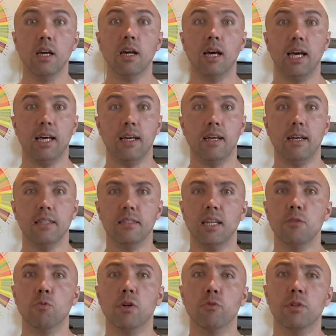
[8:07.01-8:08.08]
And
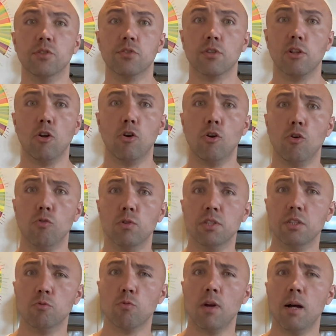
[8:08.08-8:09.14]
then we will
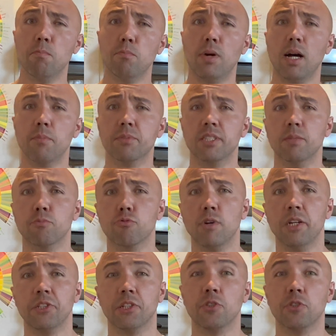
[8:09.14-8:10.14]
slowly ramp up the pressure.